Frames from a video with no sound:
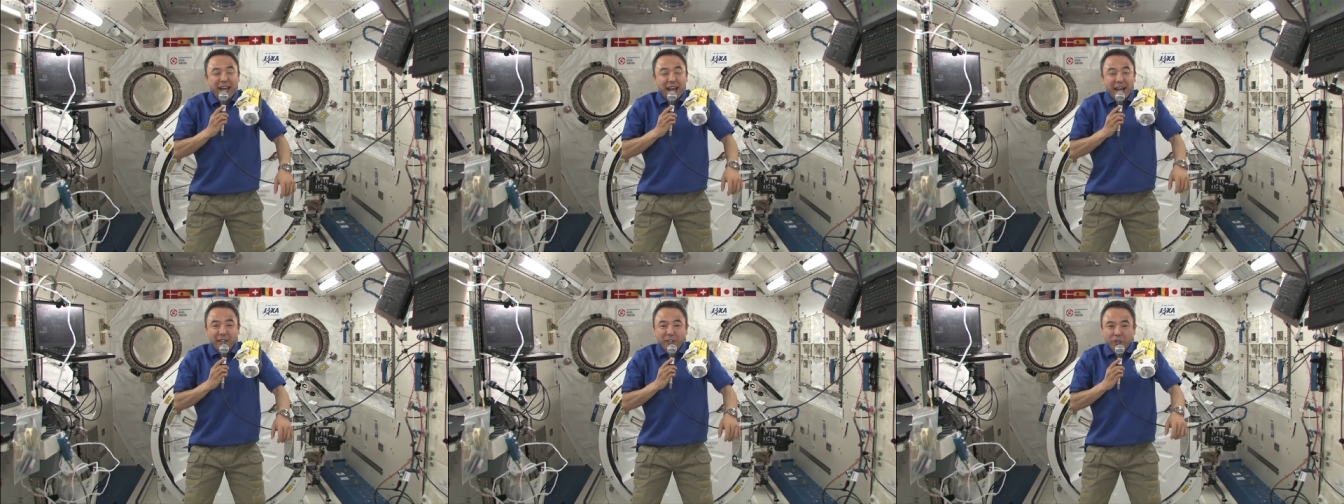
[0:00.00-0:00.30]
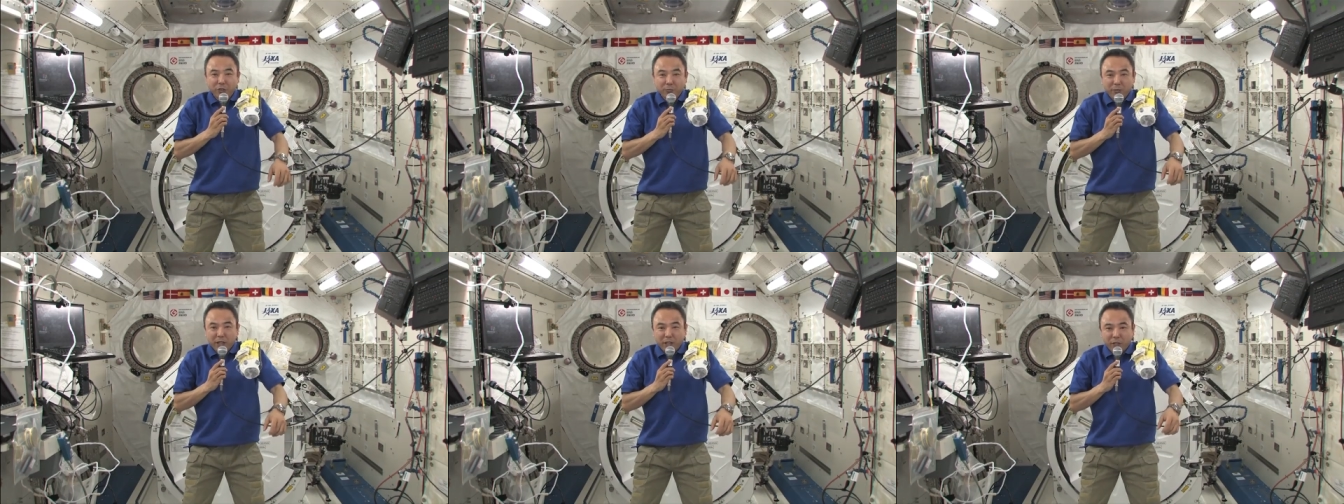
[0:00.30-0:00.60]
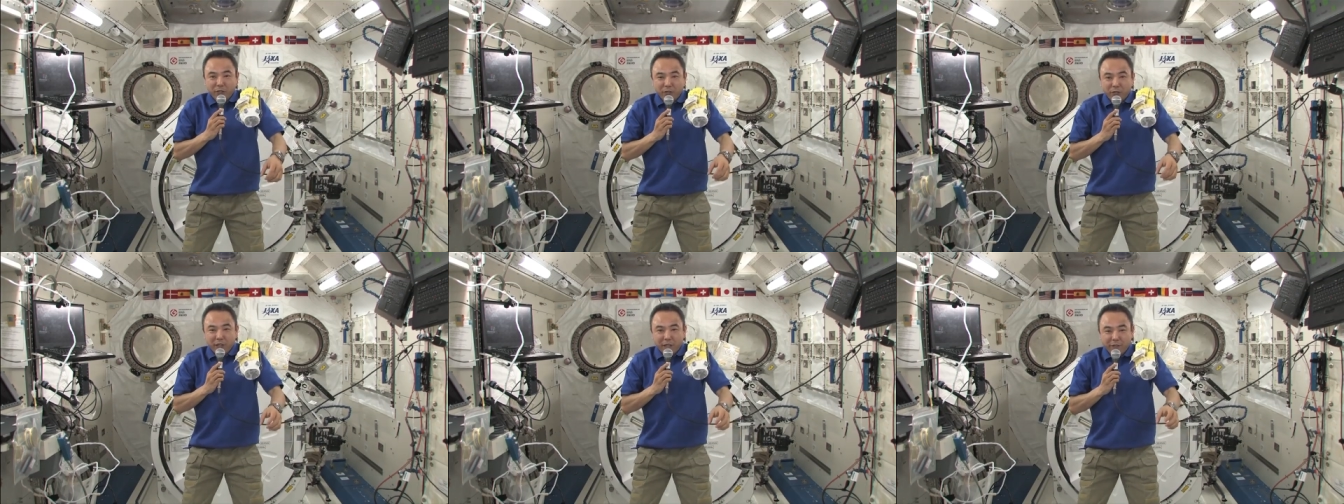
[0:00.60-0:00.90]
Under
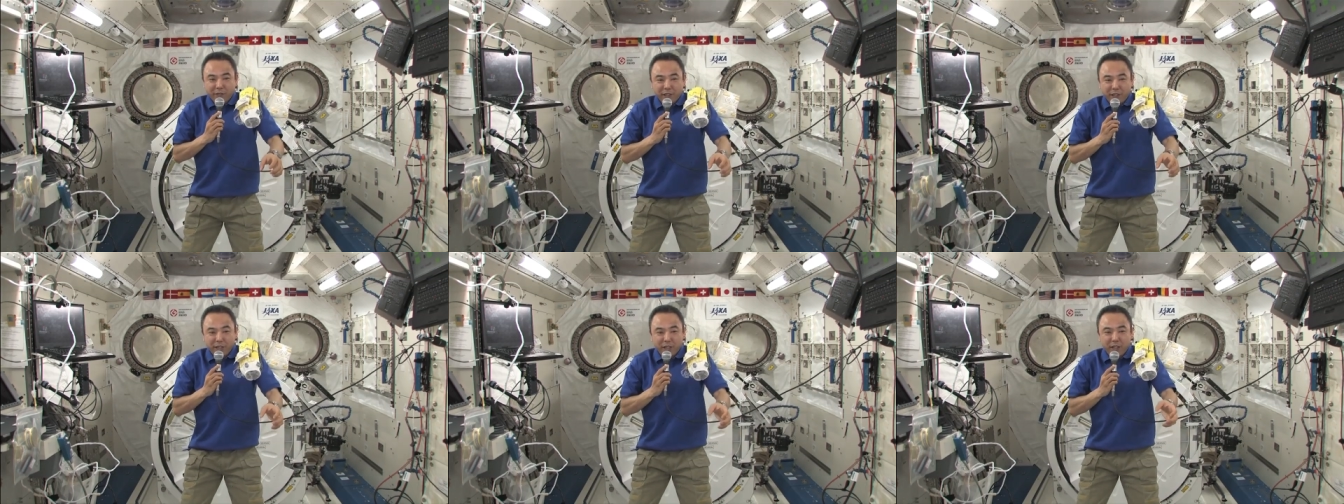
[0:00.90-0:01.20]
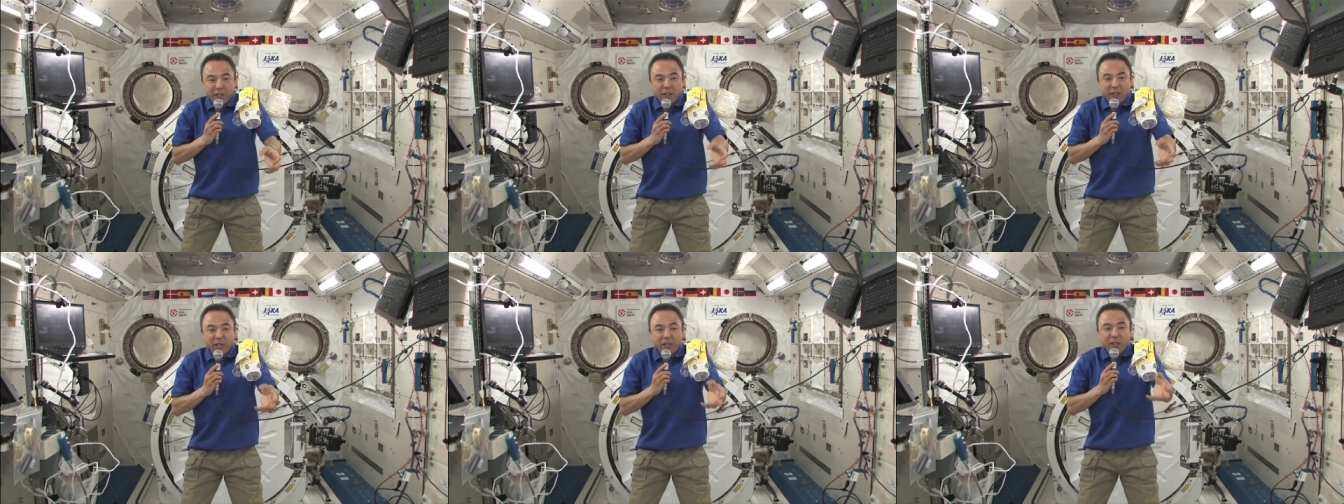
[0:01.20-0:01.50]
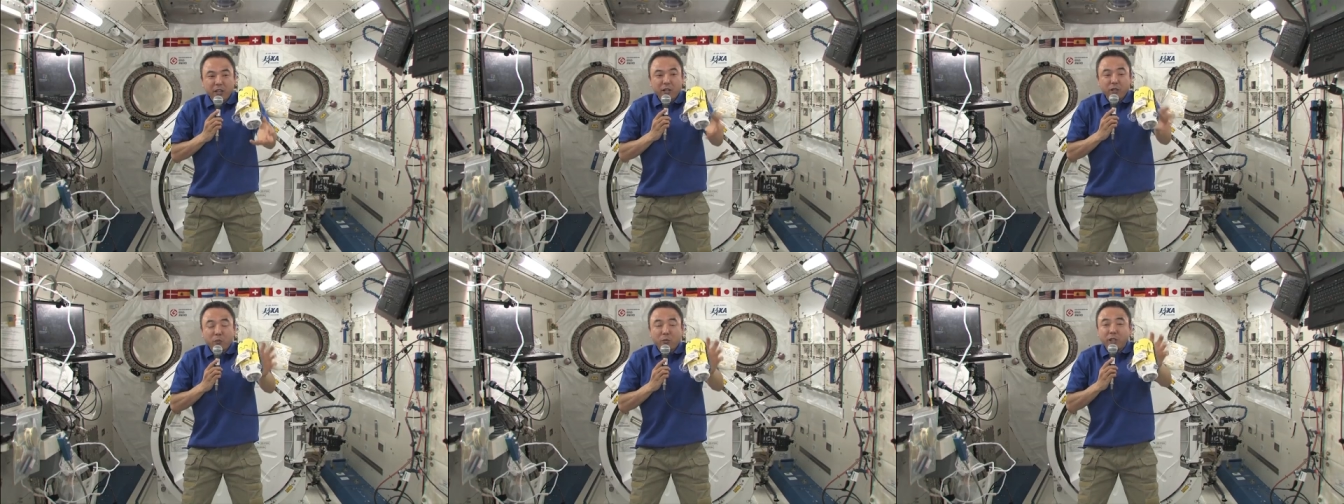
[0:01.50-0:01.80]
microgravity,
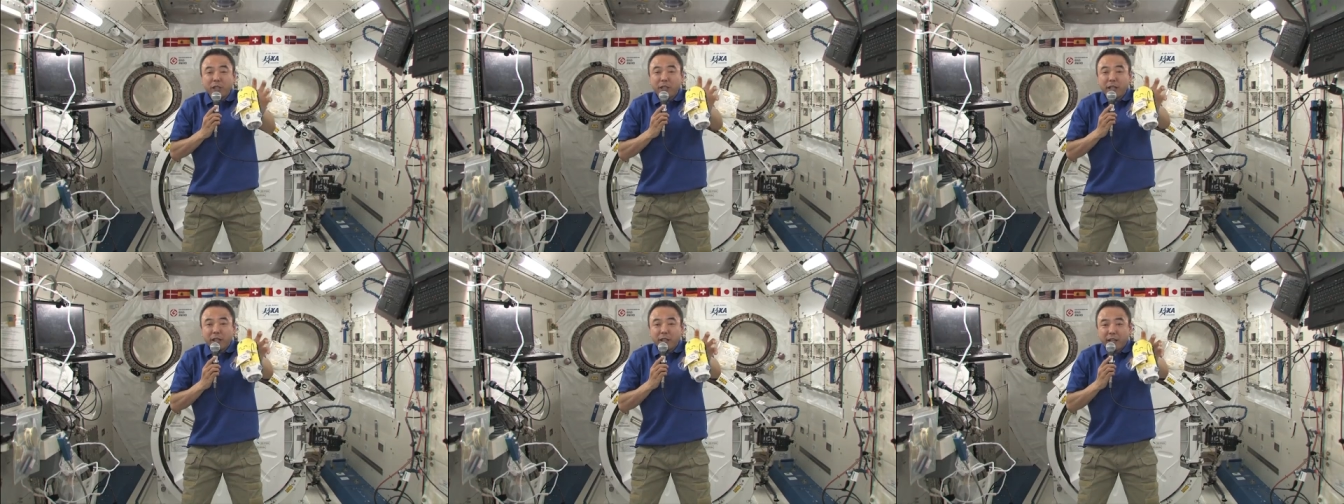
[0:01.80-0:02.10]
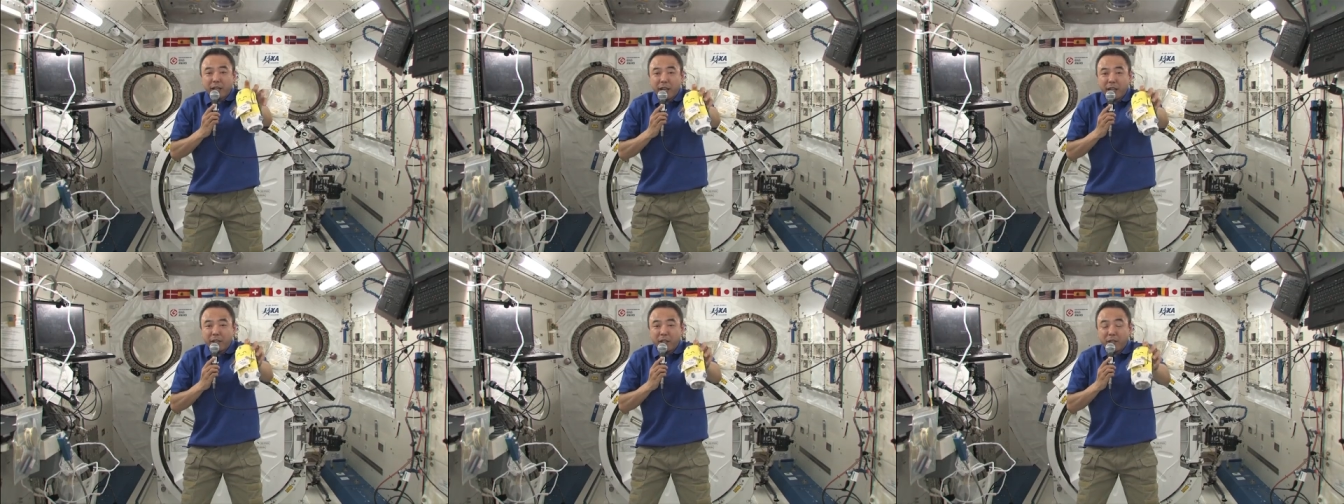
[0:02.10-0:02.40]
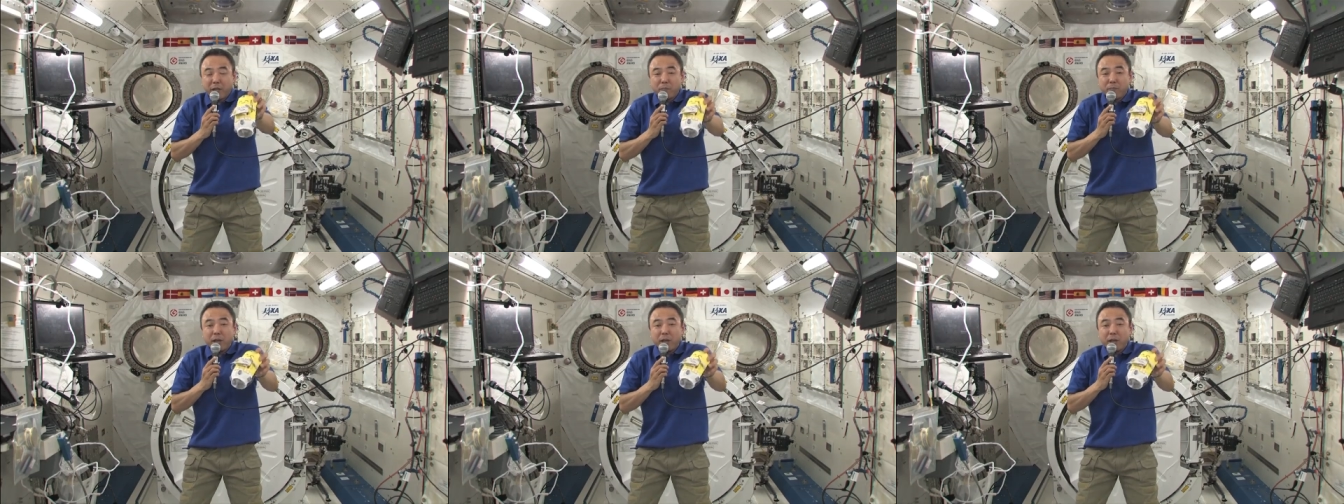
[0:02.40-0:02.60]
we can get